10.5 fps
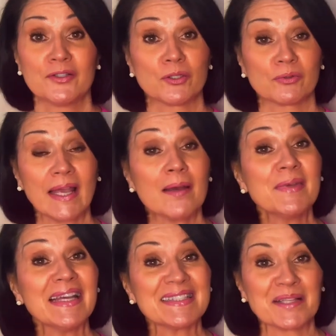So CABI
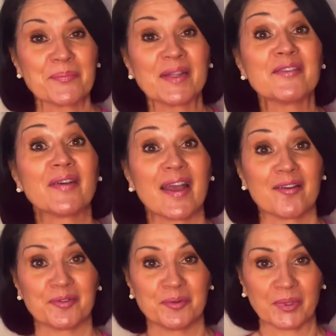has something for
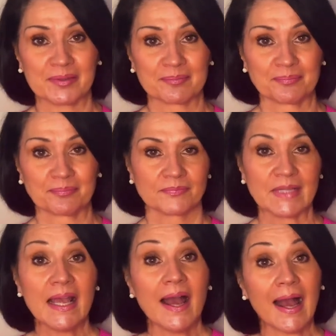everyone.
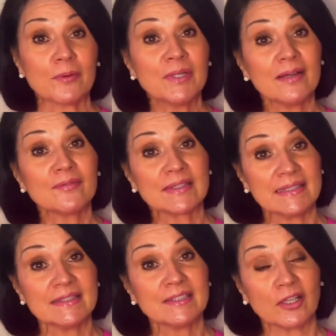I will have
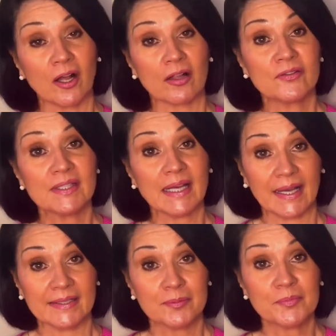links to all of the
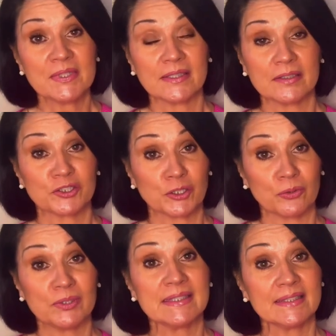items that are
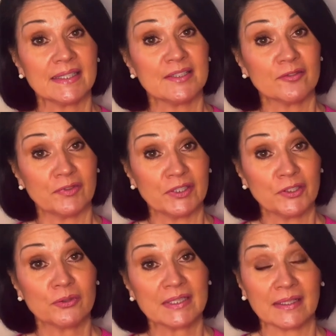shown in today's
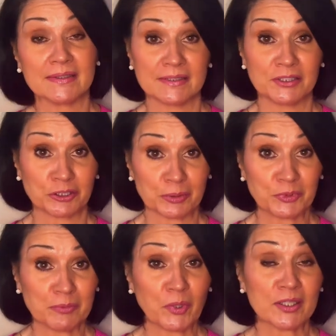video down in the
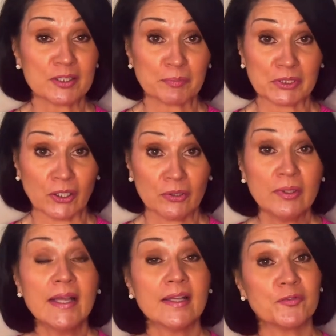description box below
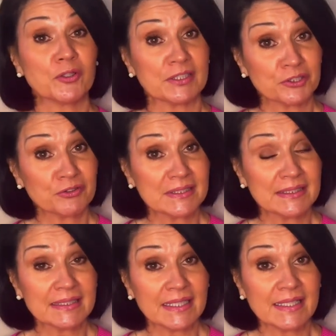if you're interested
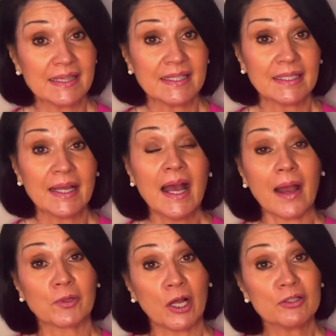in anything. I
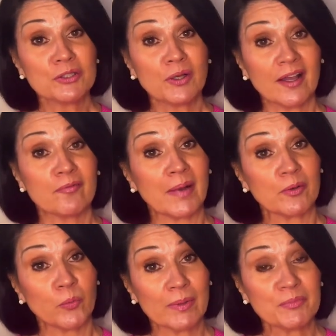will also have my
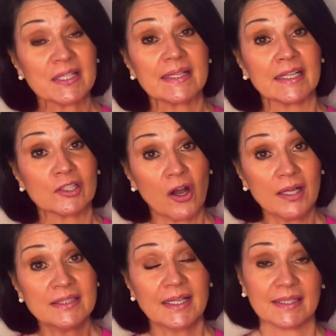website and
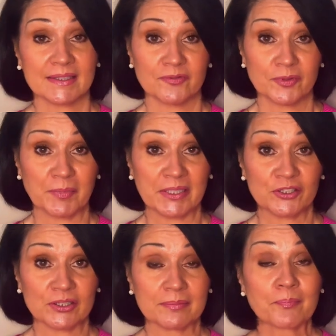contact
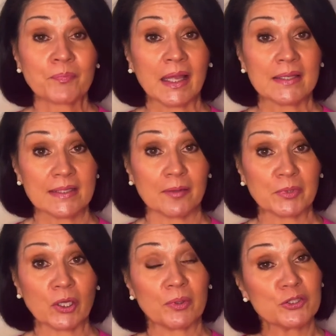information down
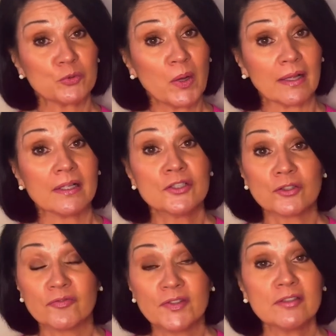below as well.
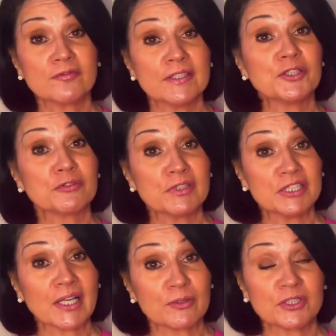So feel free to reach
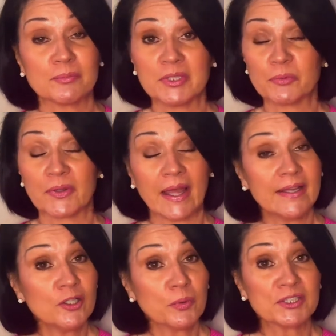out to me with
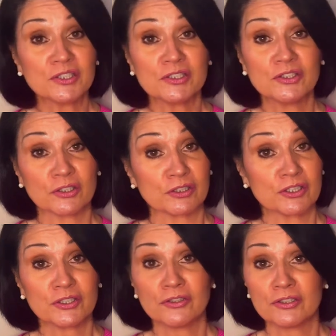any questions or
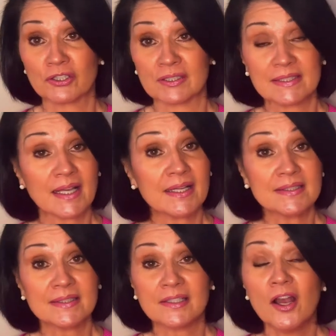concerns on
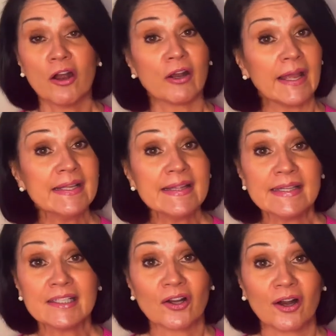sizing or
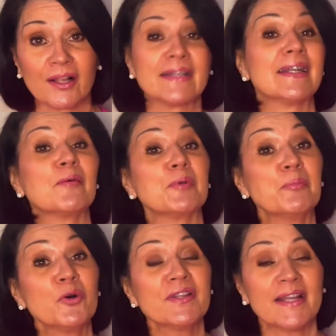anything at all, and I'll be
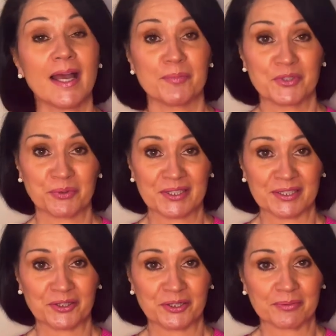more than happy to
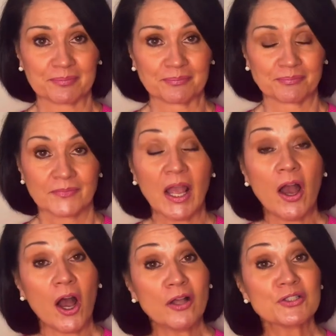assist you.
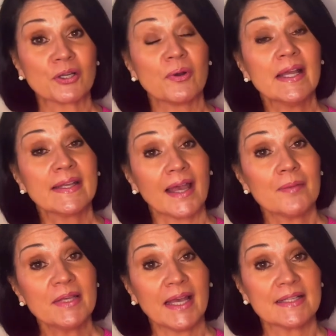Also,
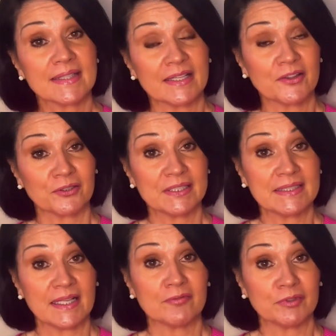CABI has a
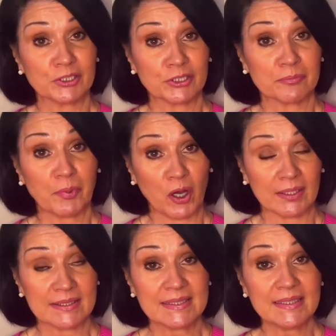30-day return
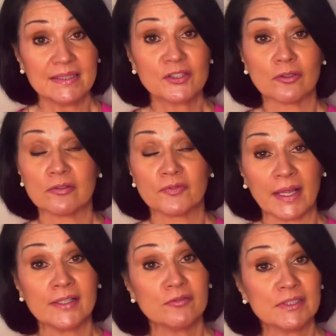policy, so if for
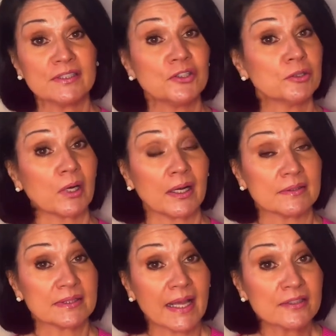any reason you are
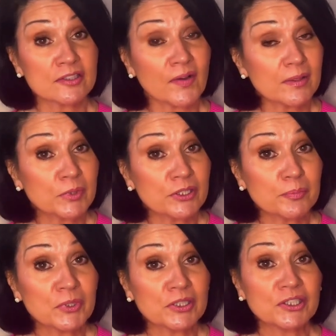unsatisfied with your
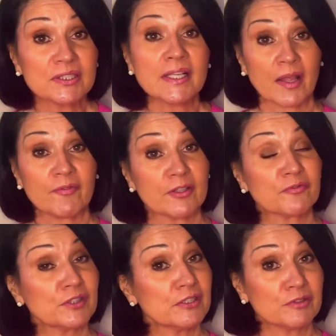purchase, feel
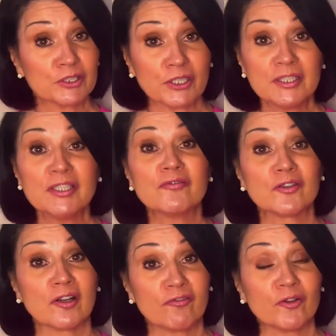free to return it for
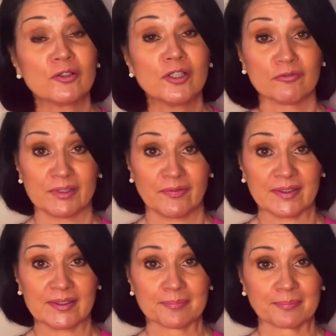a full
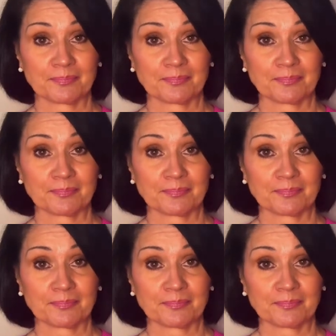refund.